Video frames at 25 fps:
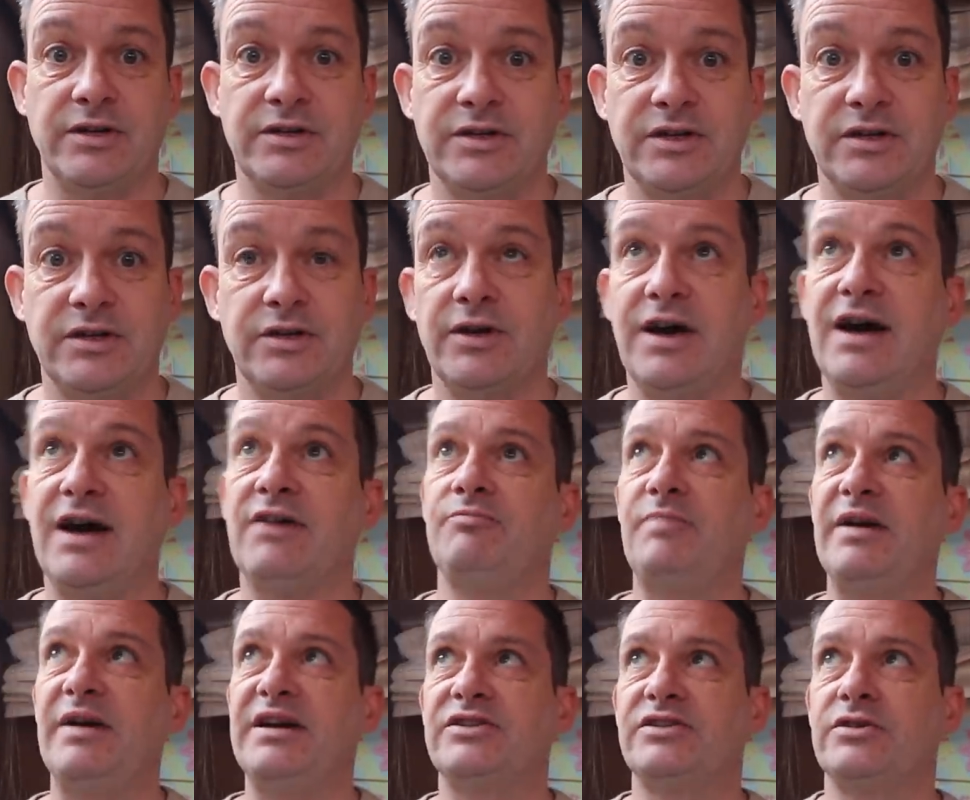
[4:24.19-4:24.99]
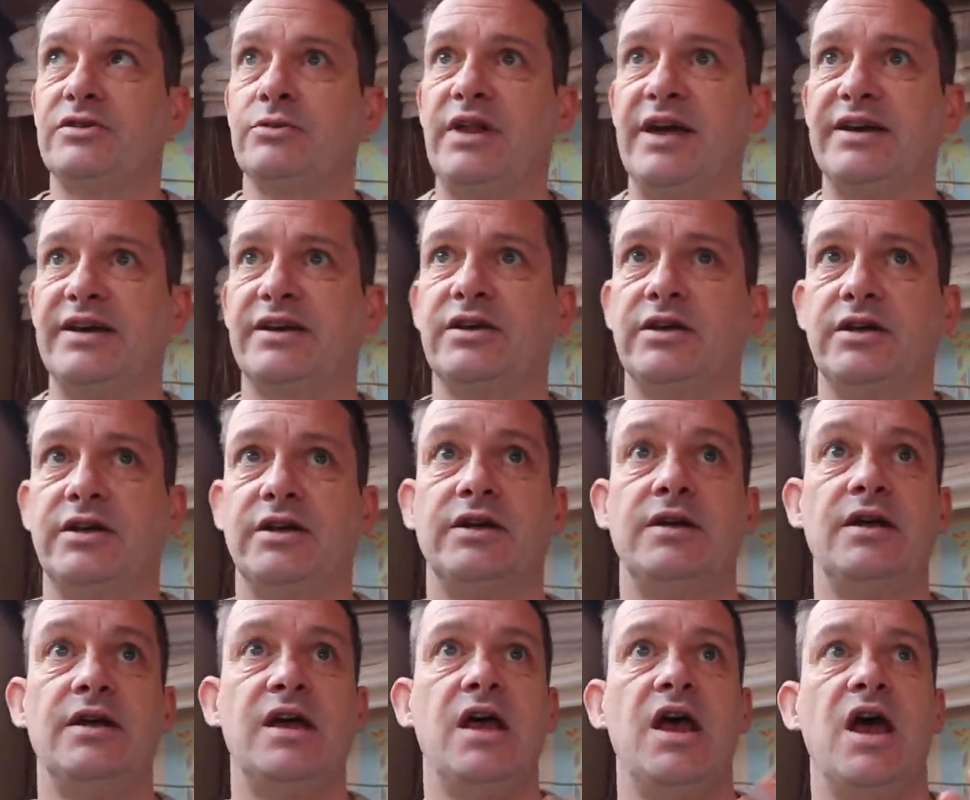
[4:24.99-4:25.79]
You know, I've been to like
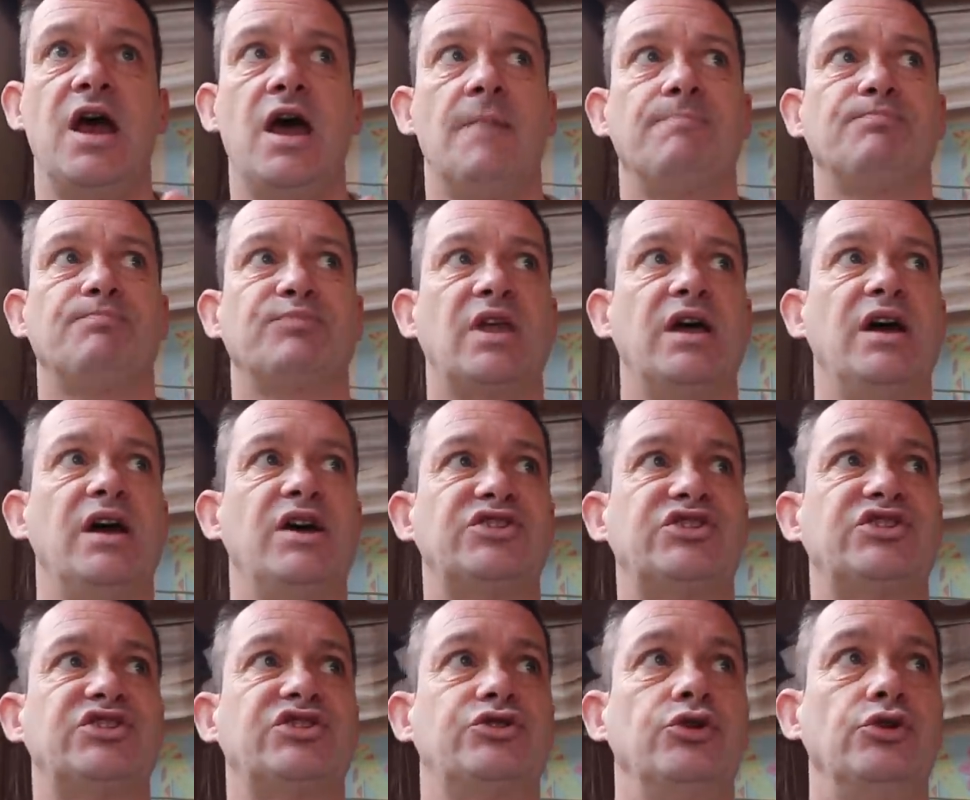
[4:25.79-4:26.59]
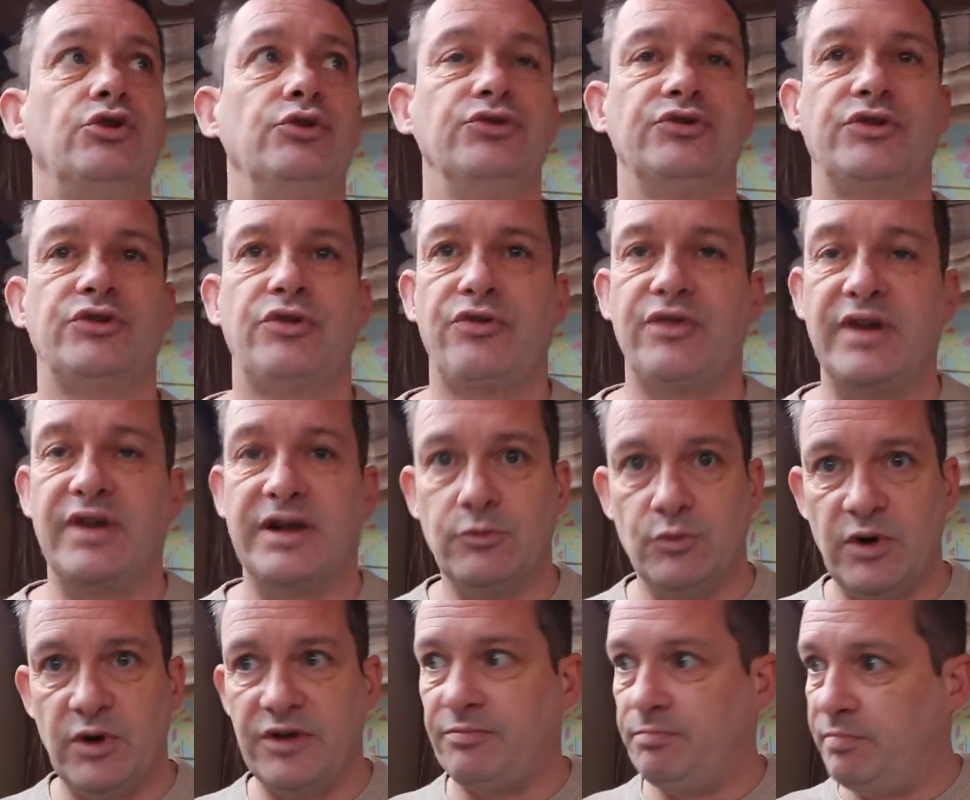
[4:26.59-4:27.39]
a a stunt
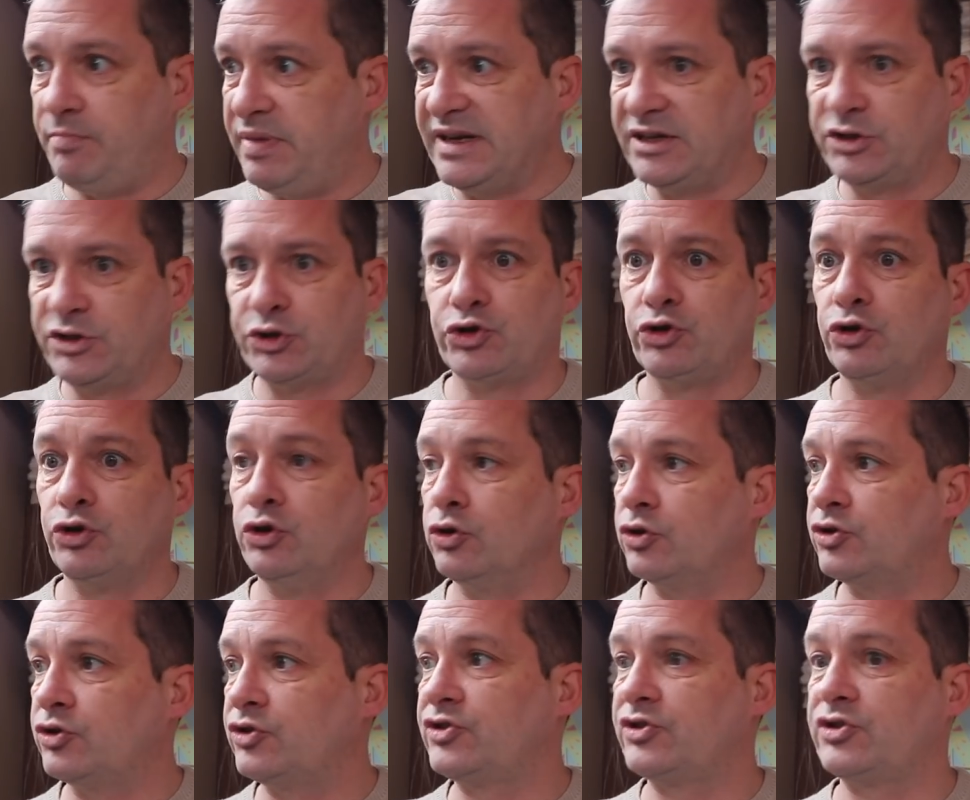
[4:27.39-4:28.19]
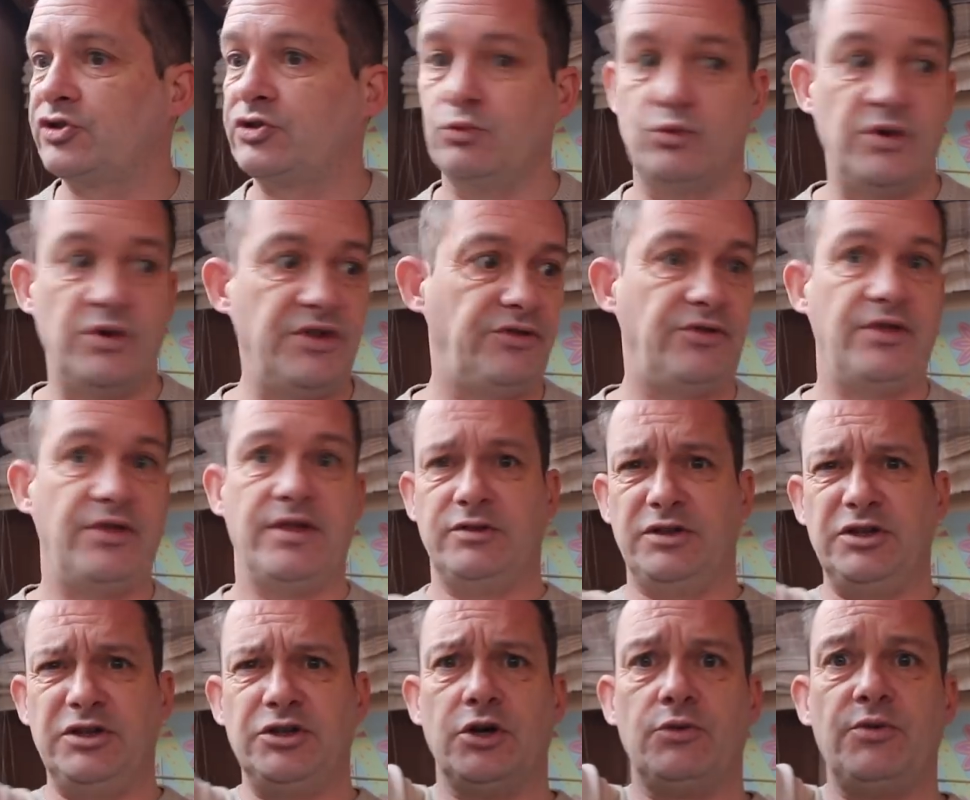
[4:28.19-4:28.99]
thing with big trucks, with,
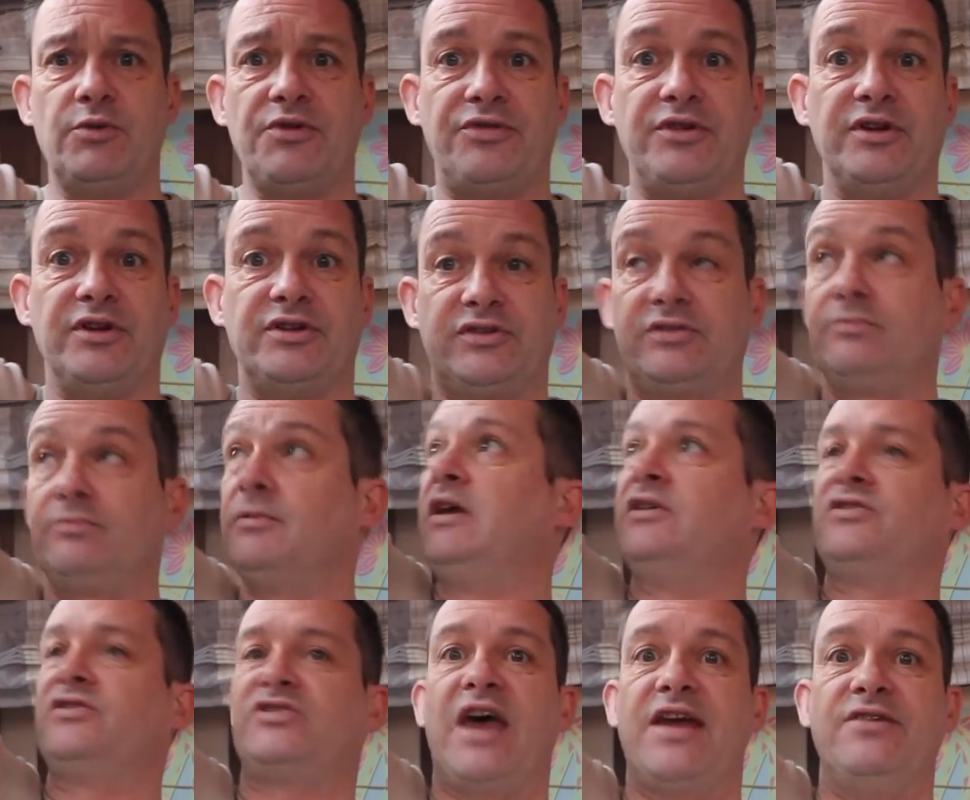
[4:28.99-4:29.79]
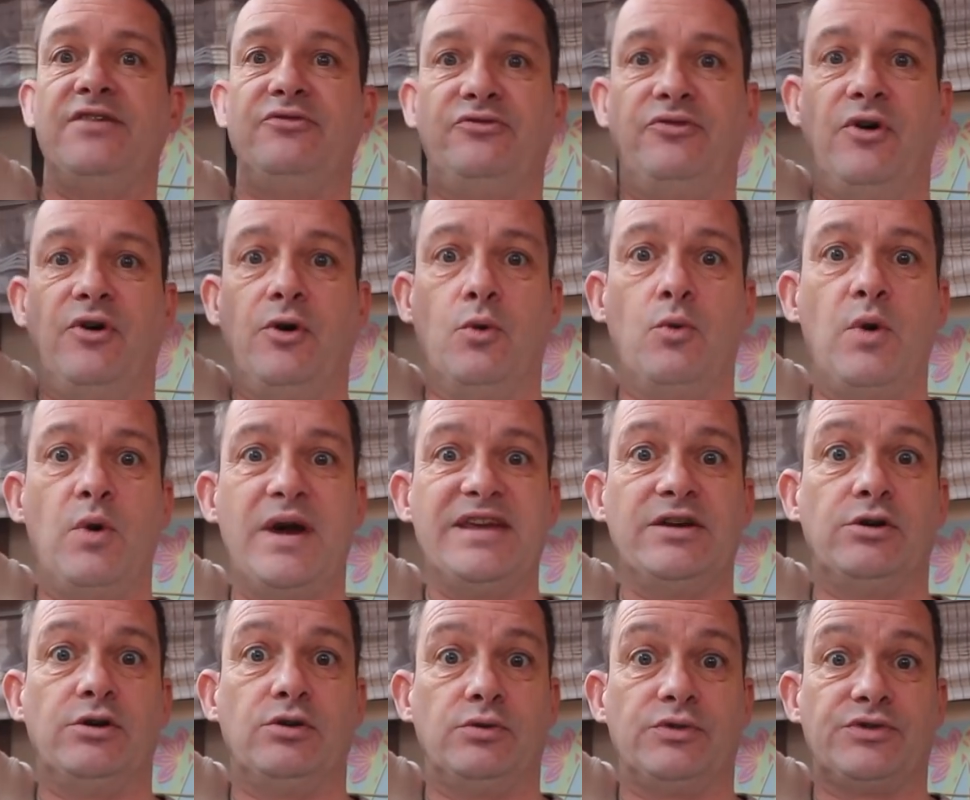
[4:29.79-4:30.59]
you know, with the 10-foot
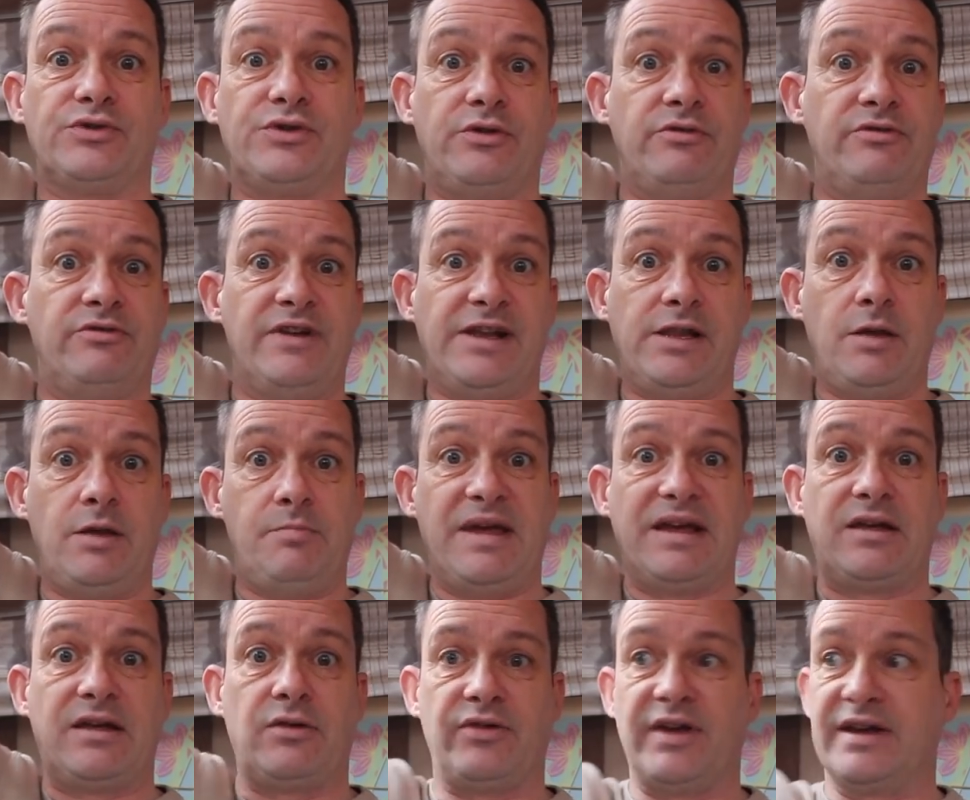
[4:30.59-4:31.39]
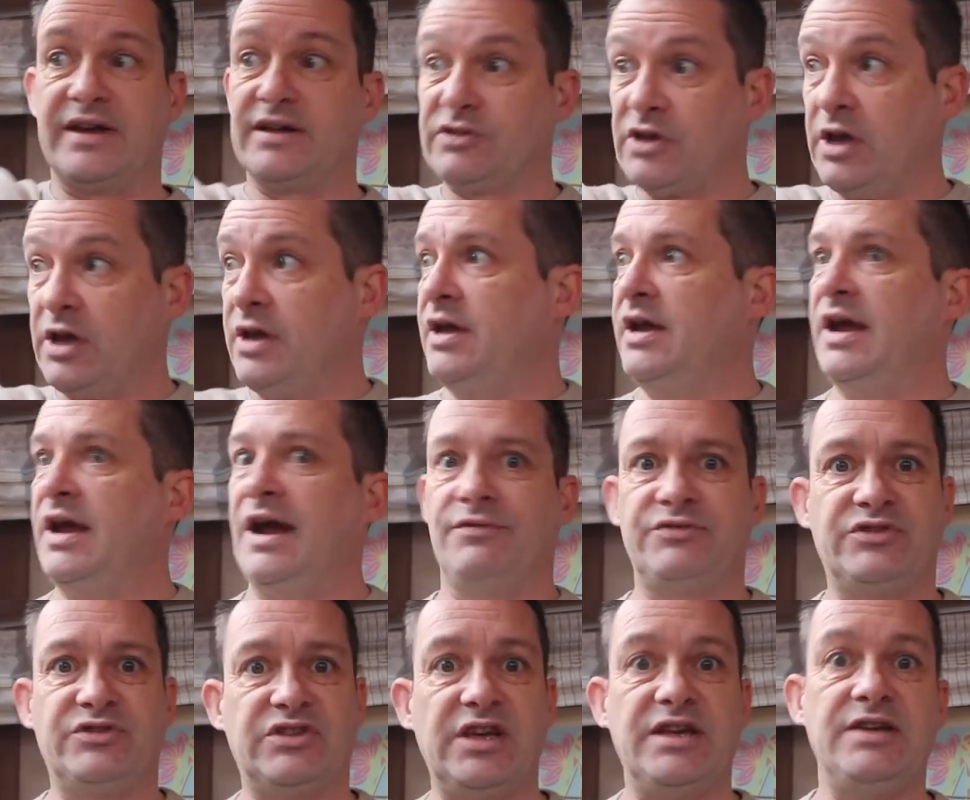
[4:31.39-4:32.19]
wheels, the really big things.
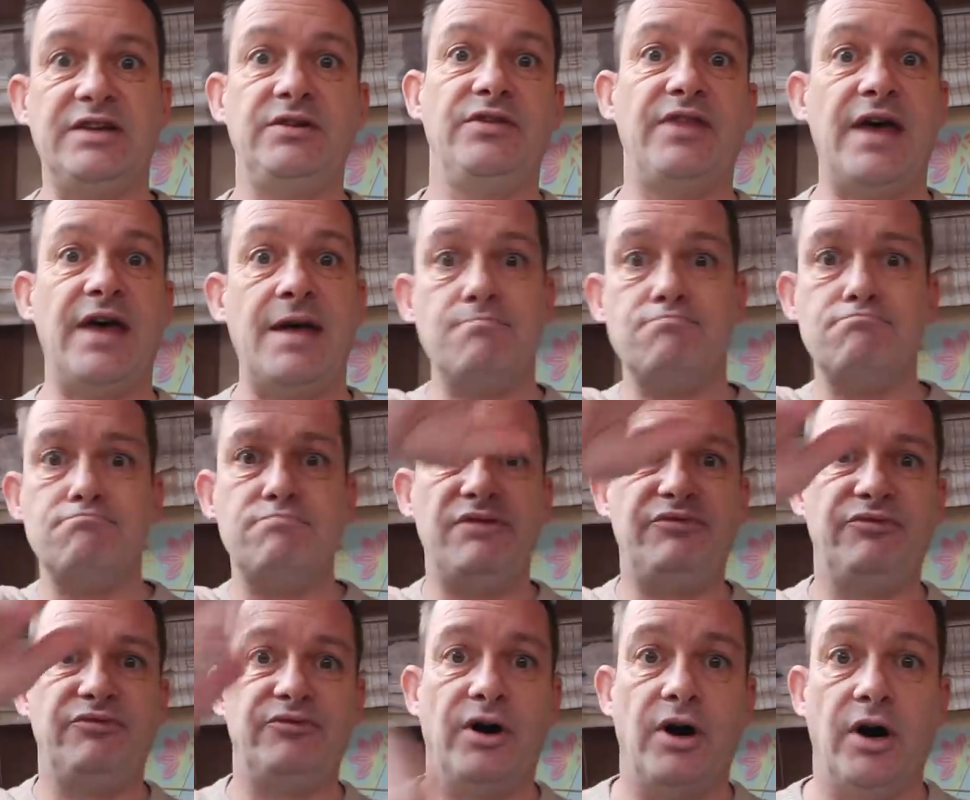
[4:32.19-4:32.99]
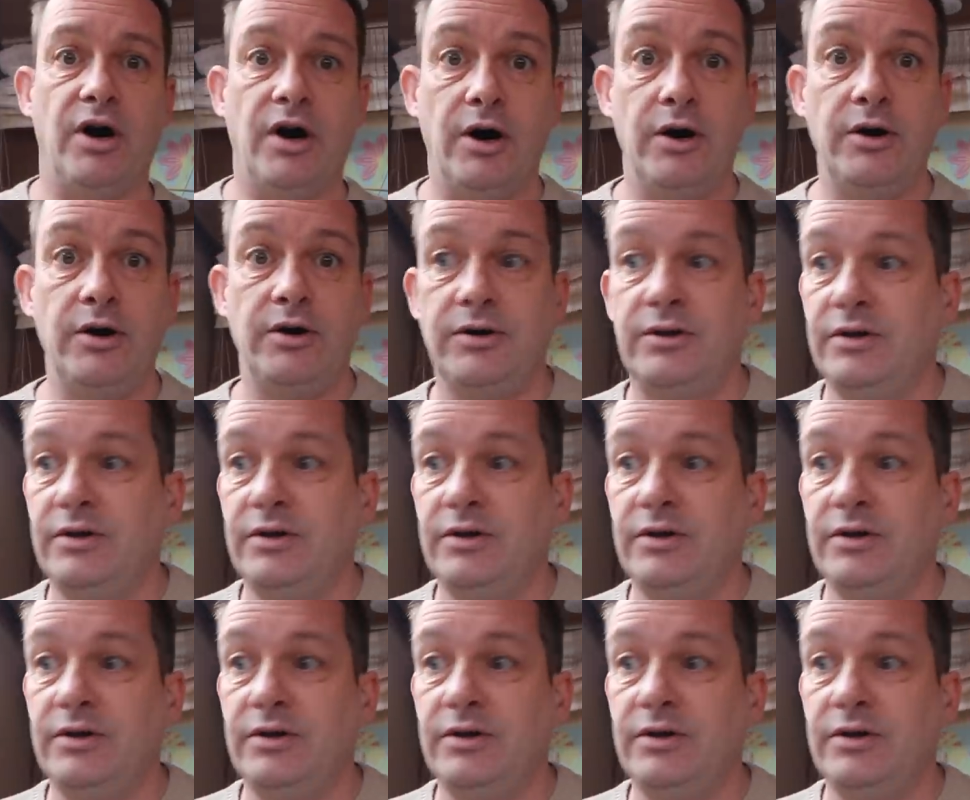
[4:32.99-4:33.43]
I've seen them before,